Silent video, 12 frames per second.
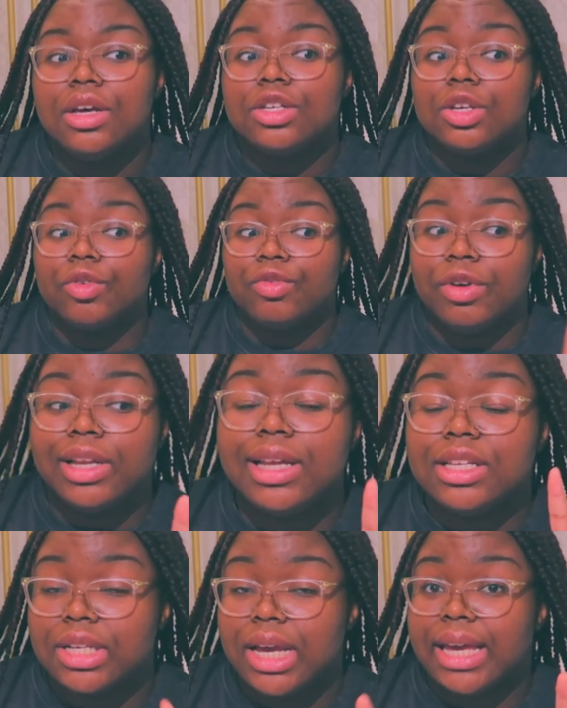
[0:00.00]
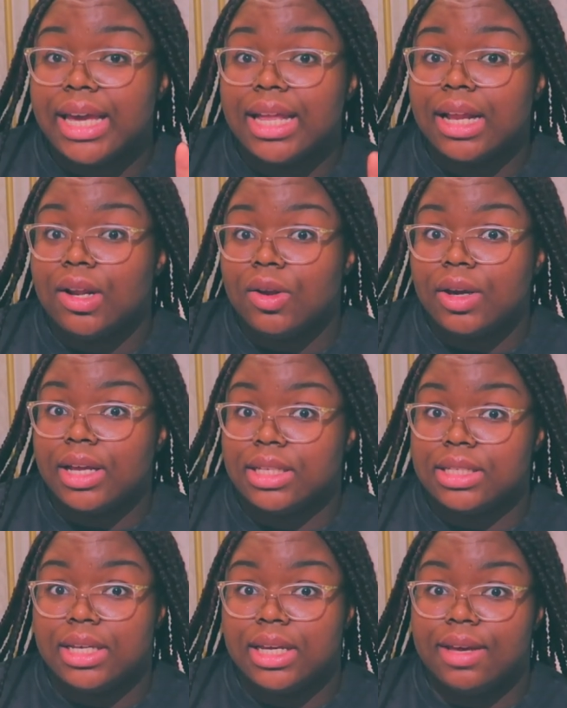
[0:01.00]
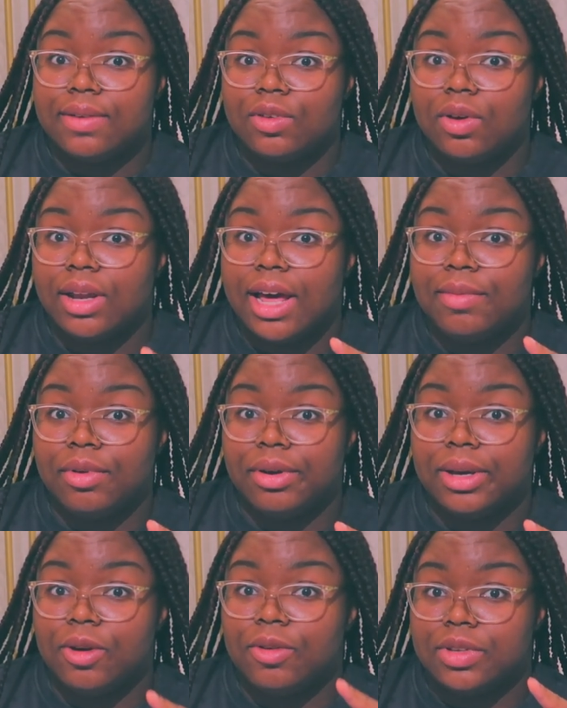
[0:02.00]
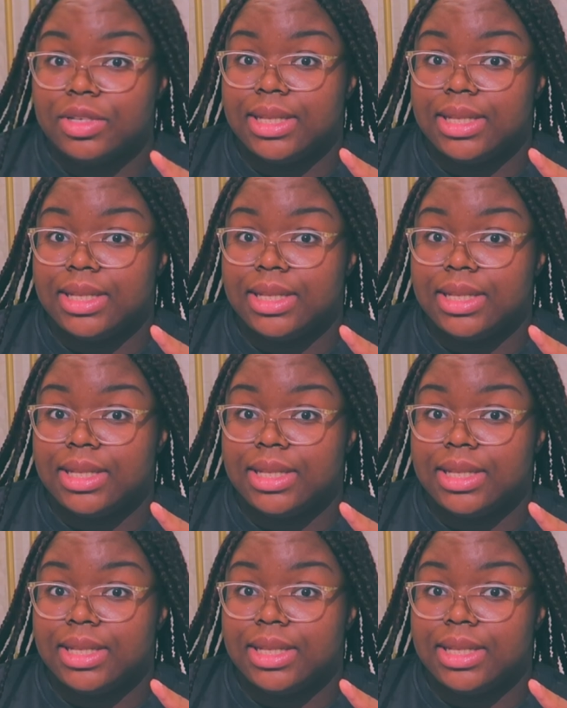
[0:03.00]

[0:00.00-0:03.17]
So, really check in and look and see if your library offers